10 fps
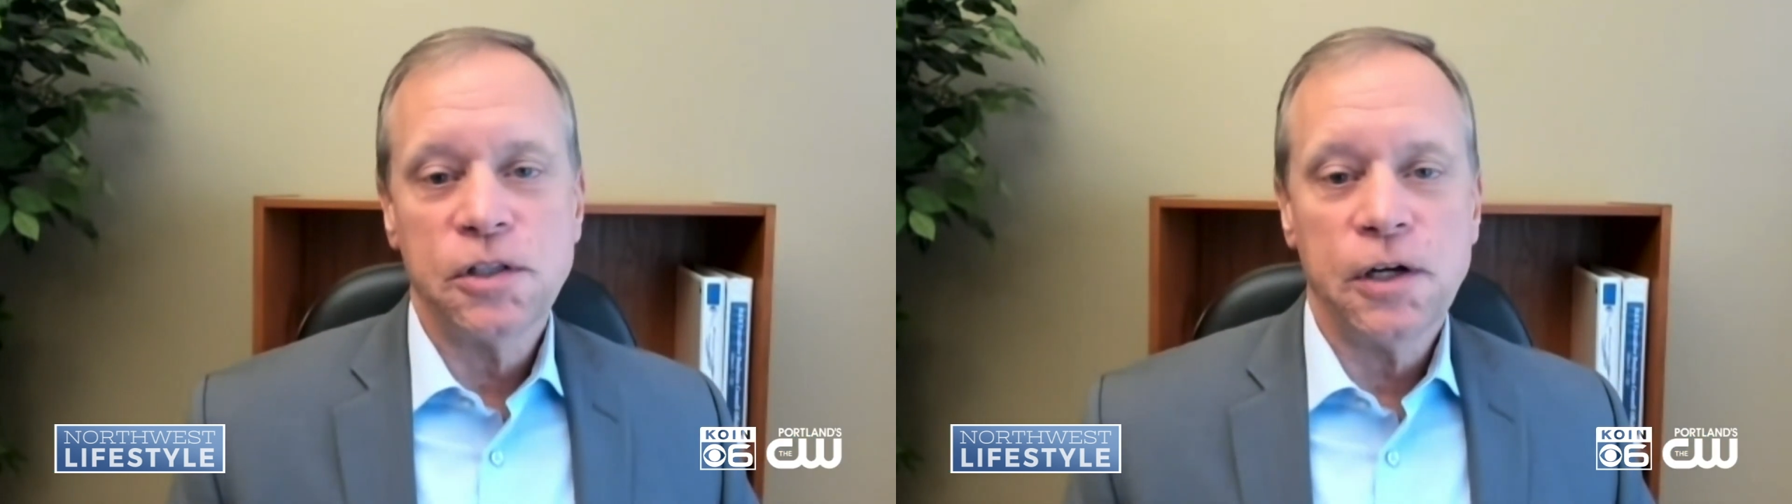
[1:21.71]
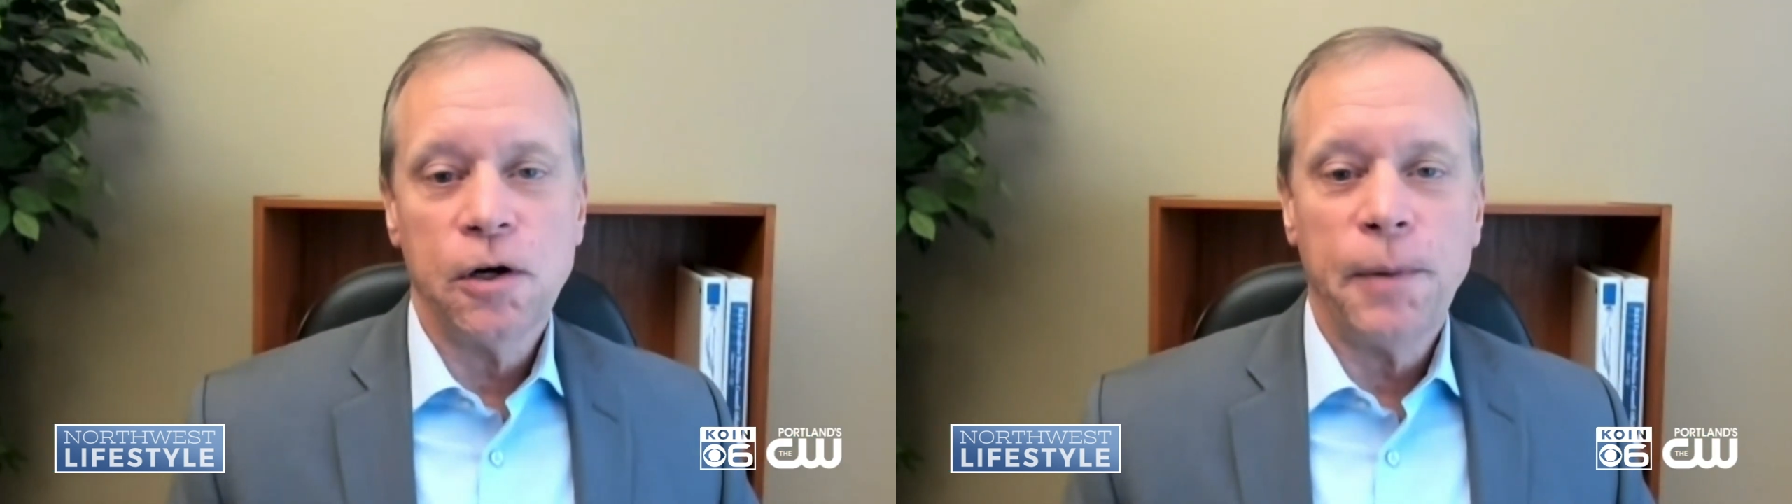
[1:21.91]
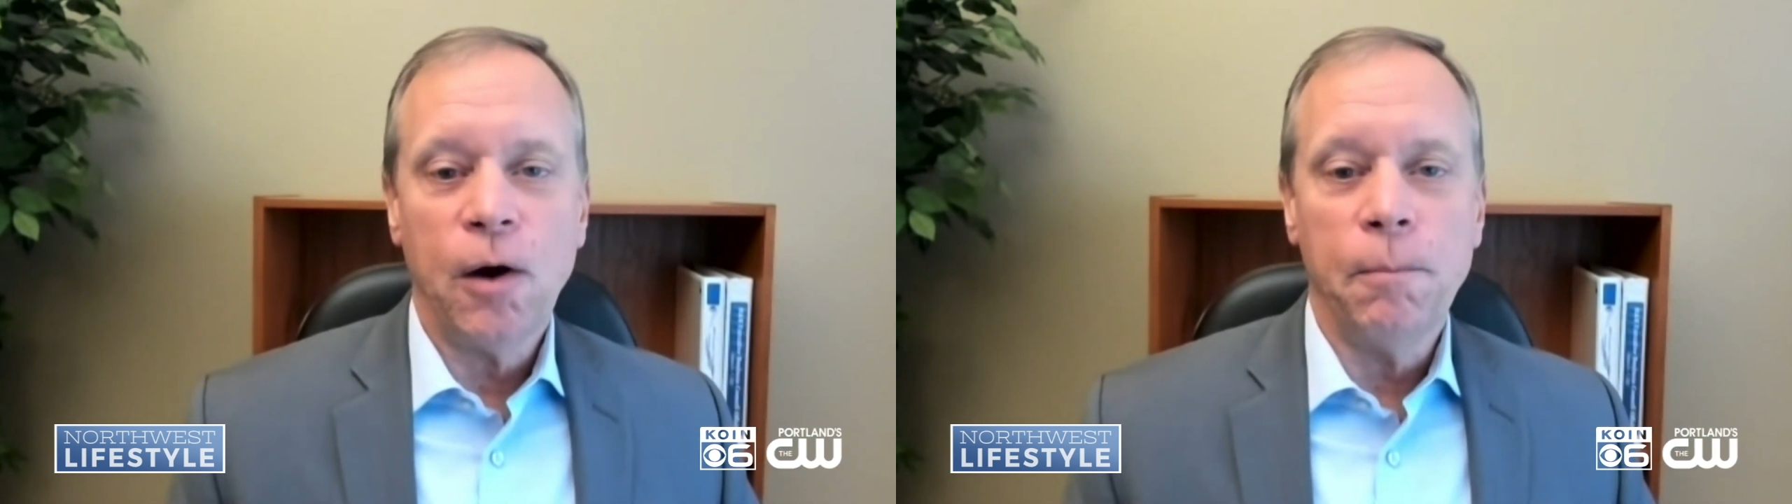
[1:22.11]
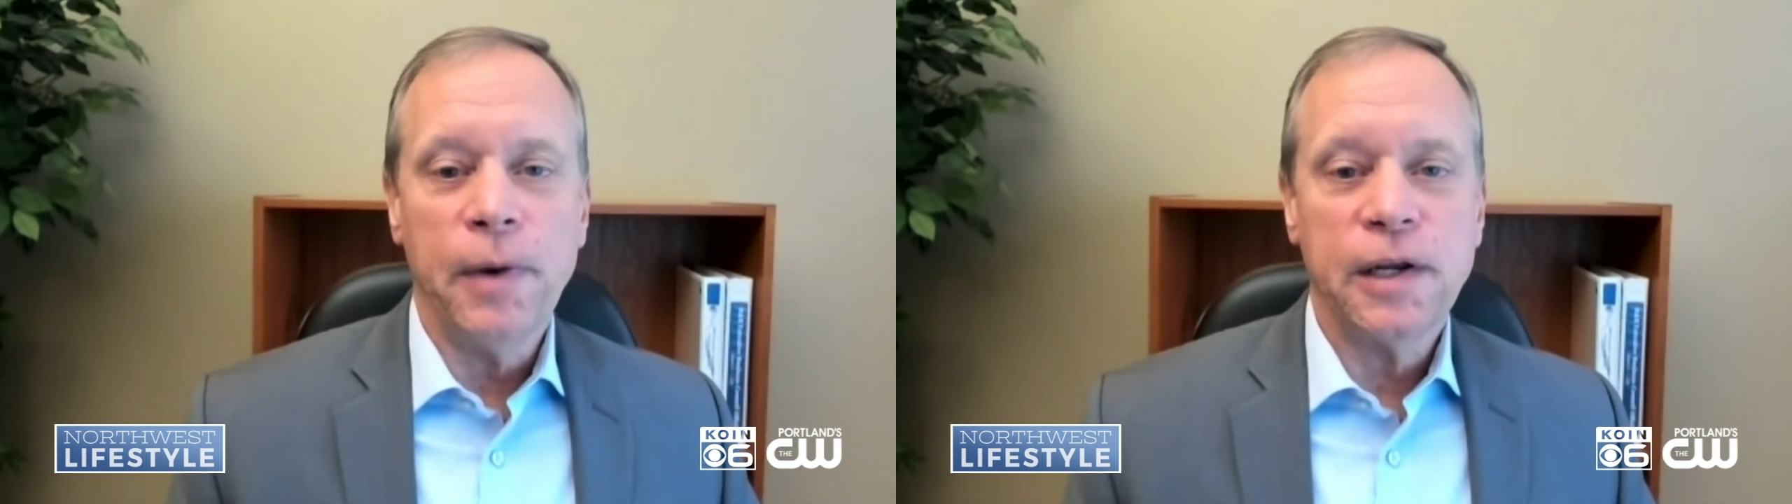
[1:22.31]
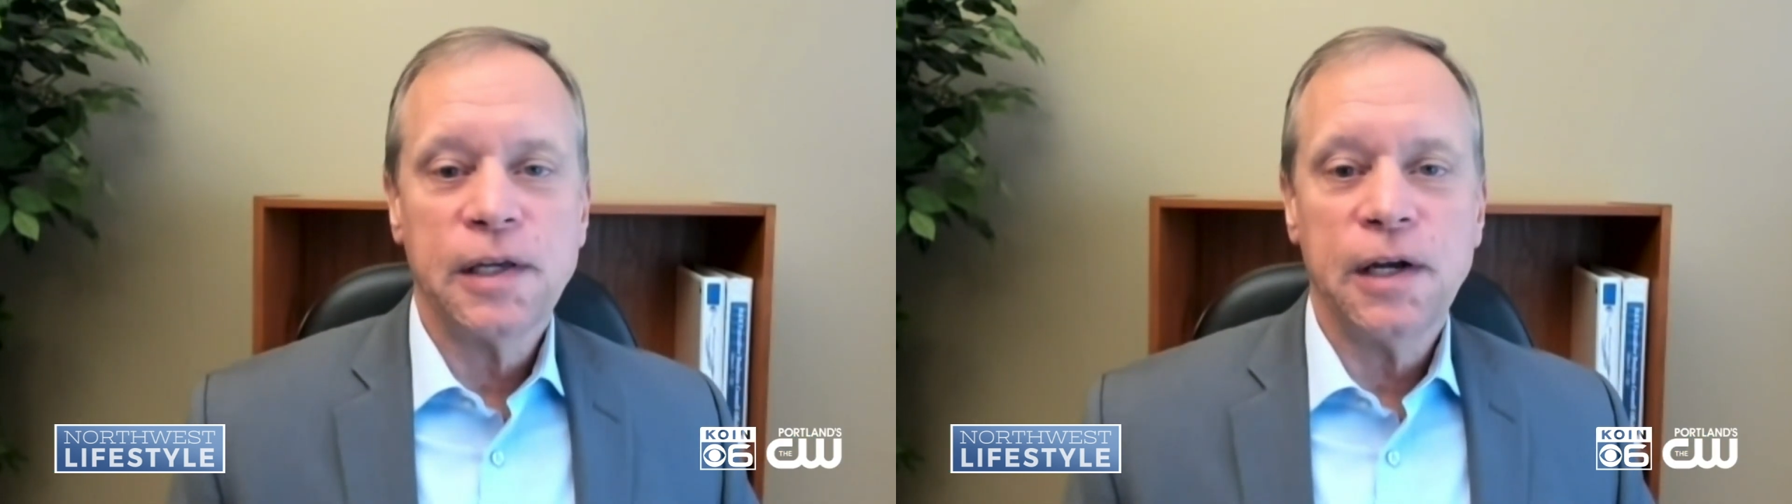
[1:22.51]
there about
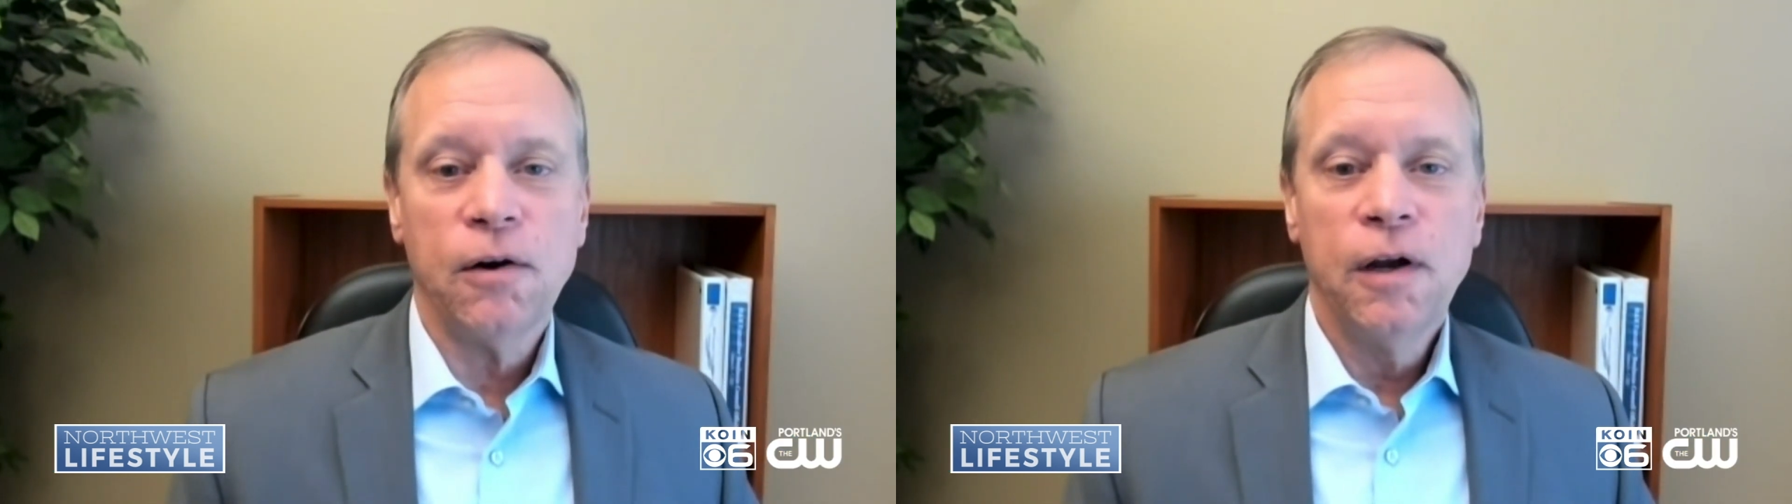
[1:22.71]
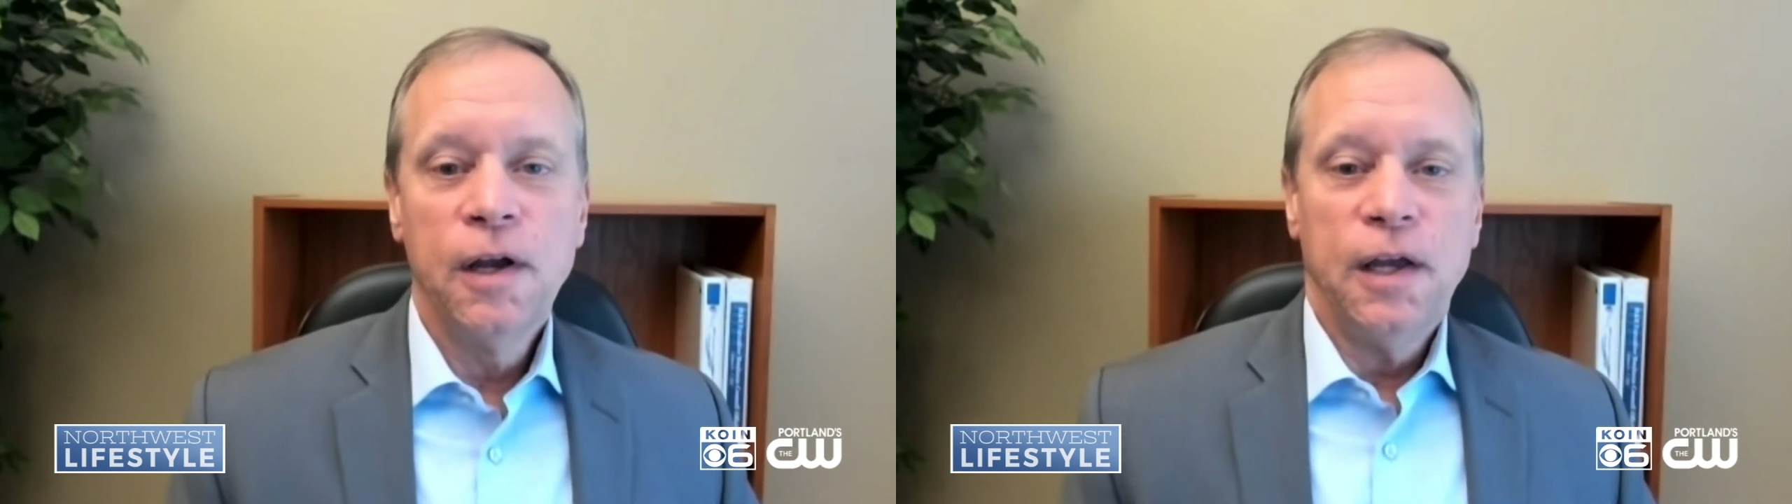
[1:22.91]
Medicare